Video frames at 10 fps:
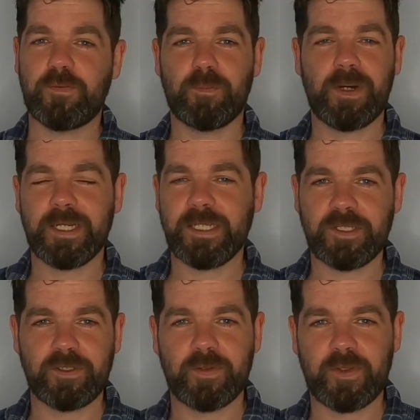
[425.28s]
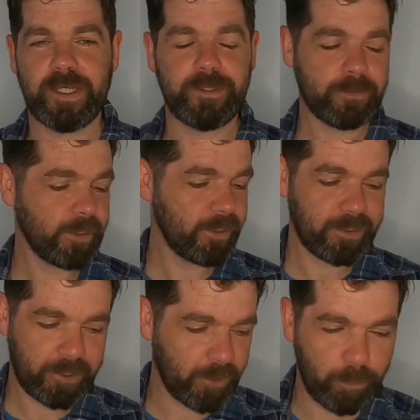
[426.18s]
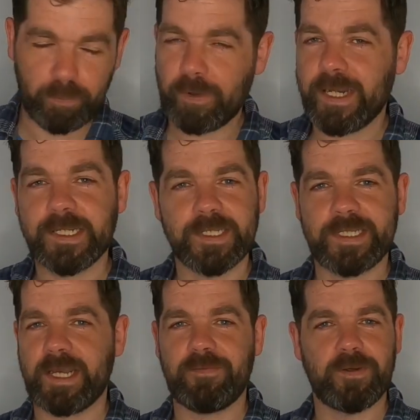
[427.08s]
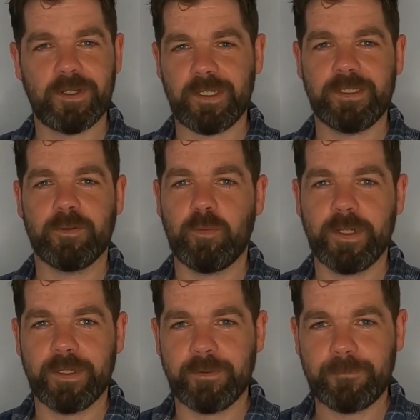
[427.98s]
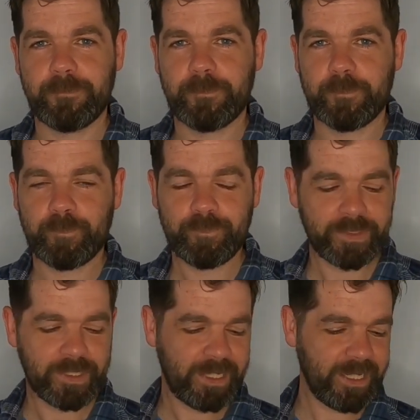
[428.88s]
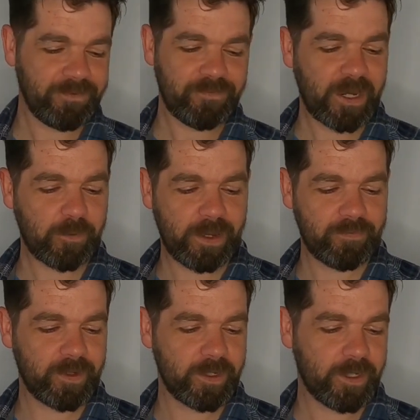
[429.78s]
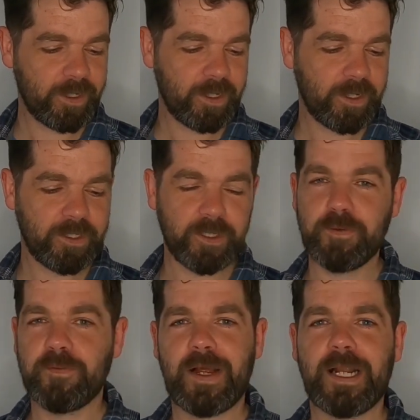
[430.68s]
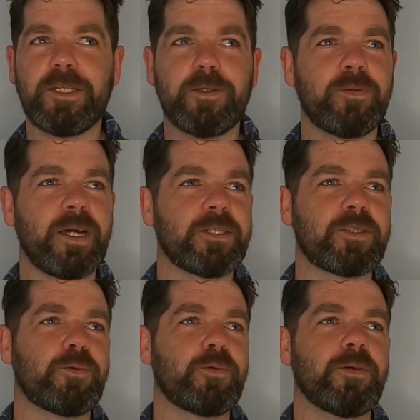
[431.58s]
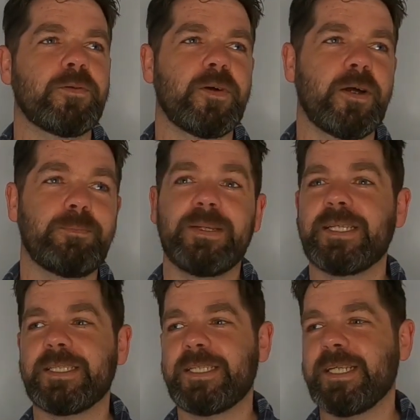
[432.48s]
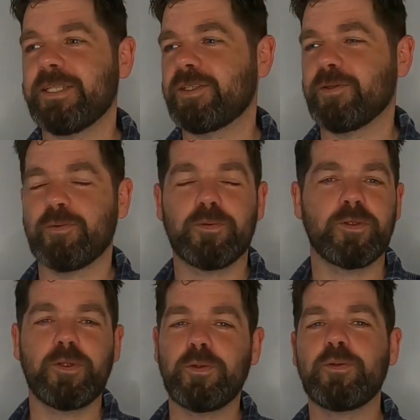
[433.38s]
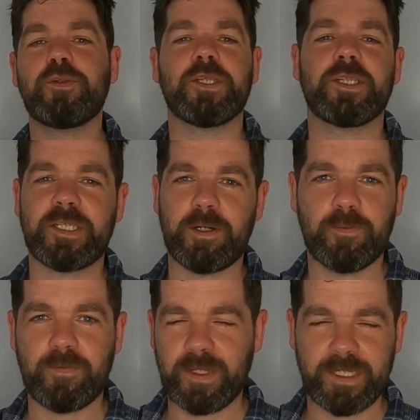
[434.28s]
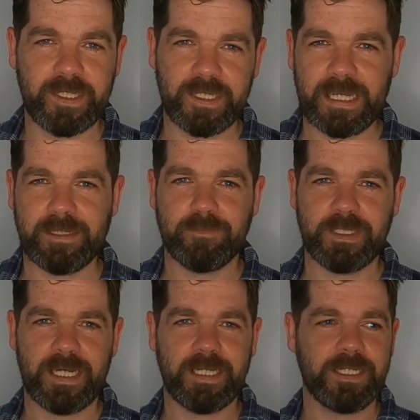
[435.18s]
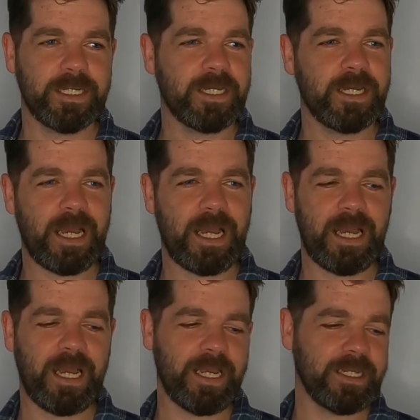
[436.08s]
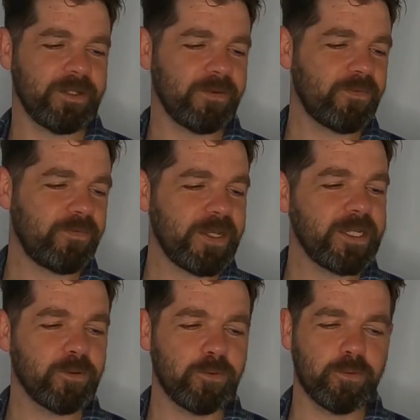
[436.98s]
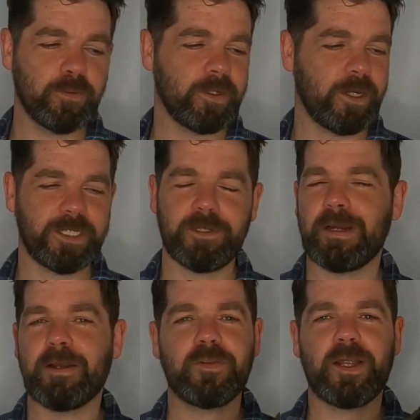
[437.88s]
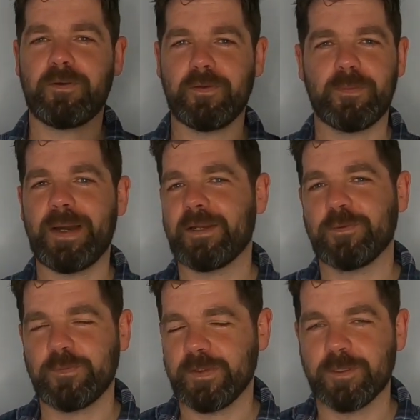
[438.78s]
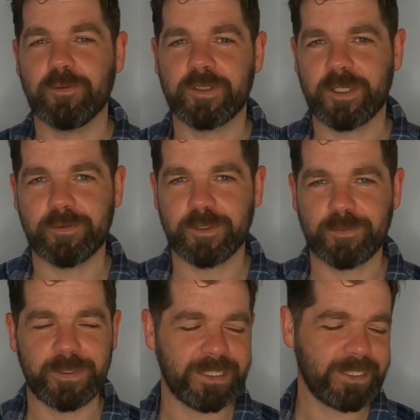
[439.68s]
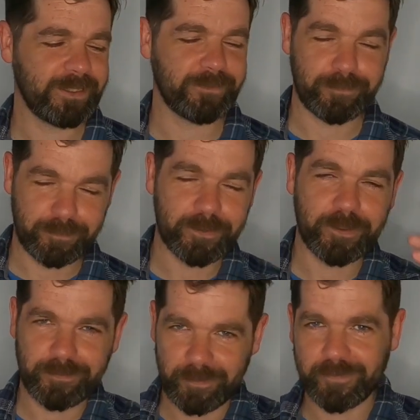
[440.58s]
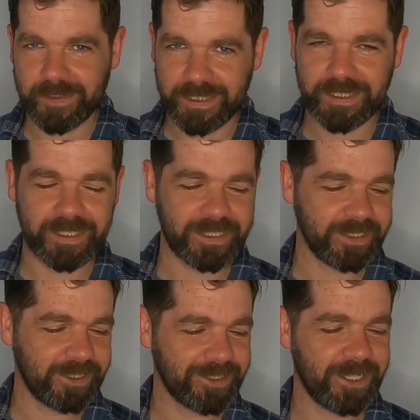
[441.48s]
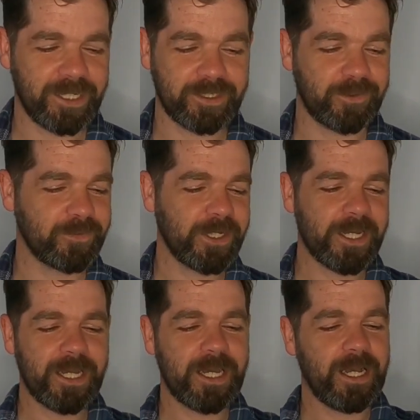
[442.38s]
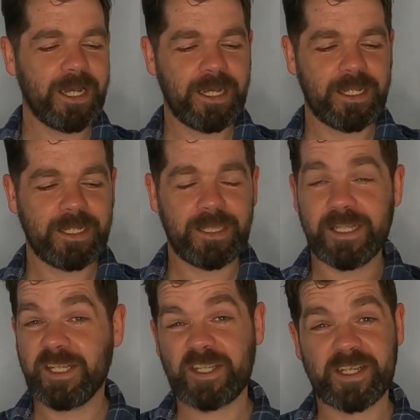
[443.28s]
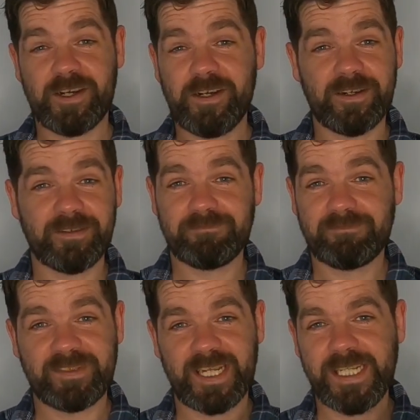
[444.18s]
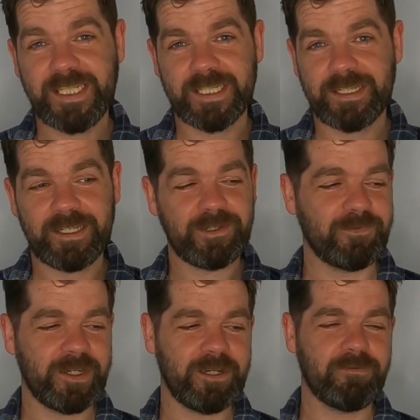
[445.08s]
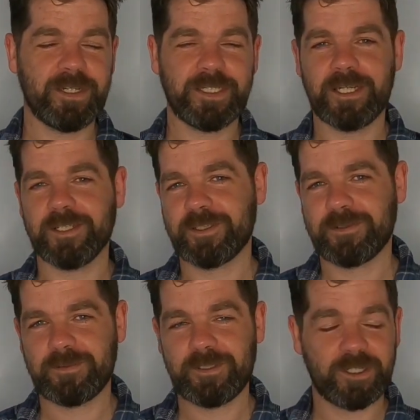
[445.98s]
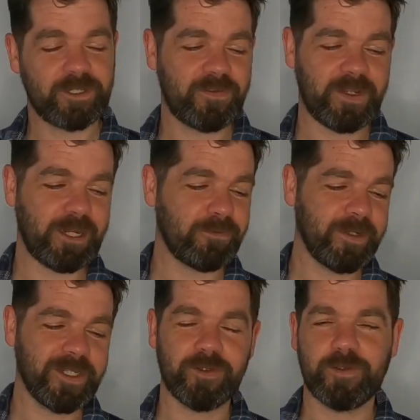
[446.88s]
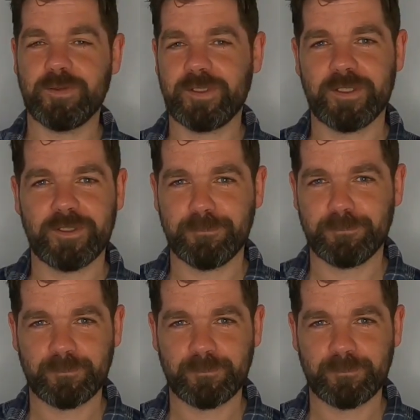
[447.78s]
for money is your thing, the Bren is definitely the winner. If, however, you value that sort of ability to lose yourself in the game day and feel like you're out there on the battlefield, so to speak, although obviously this is just airsoft, then the Scar takes it. It really, really does, just for that recoil system.